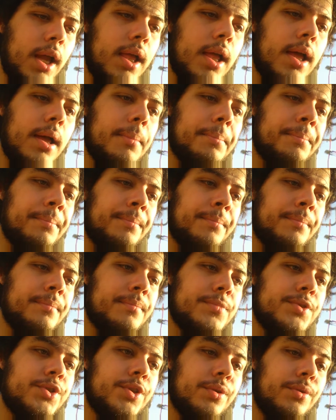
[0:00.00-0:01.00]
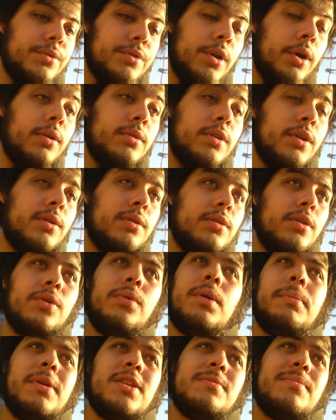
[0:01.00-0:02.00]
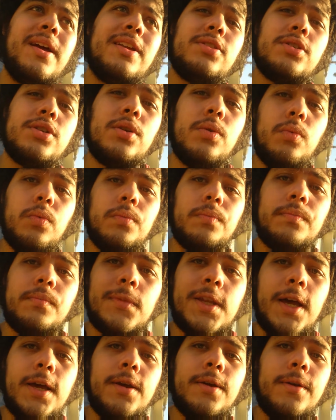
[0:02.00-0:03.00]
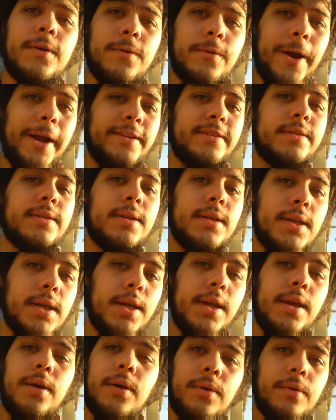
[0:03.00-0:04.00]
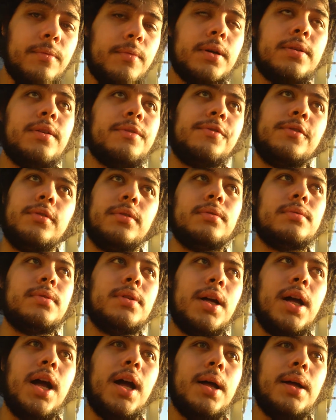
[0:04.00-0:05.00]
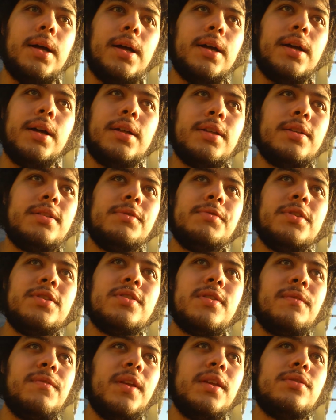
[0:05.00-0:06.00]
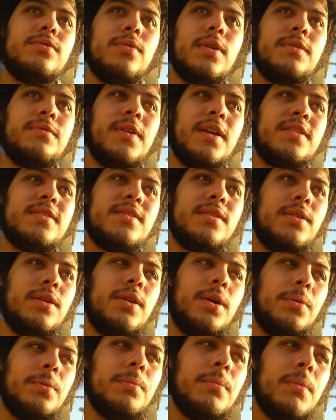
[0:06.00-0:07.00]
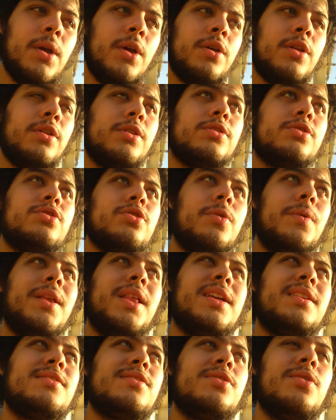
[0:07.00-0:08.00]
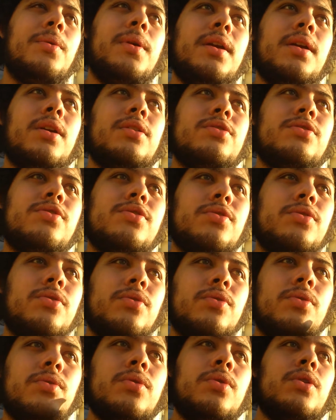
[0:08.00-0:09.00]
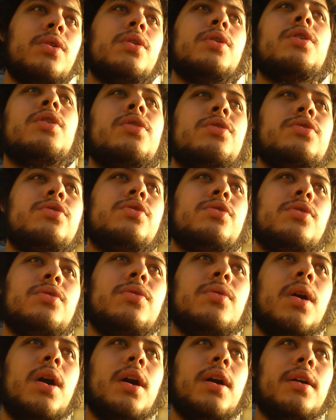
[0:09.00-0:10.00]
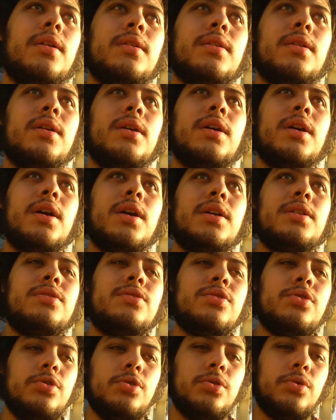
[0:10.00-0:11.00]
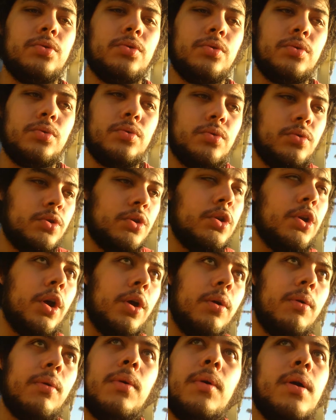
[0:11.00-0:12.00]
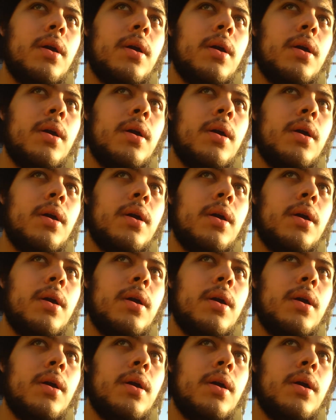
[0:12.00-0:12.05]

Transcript: um, so no no no women's match, great, wonderful. Uh, not even something to advance. You know, the storylines going on to to uh, to you know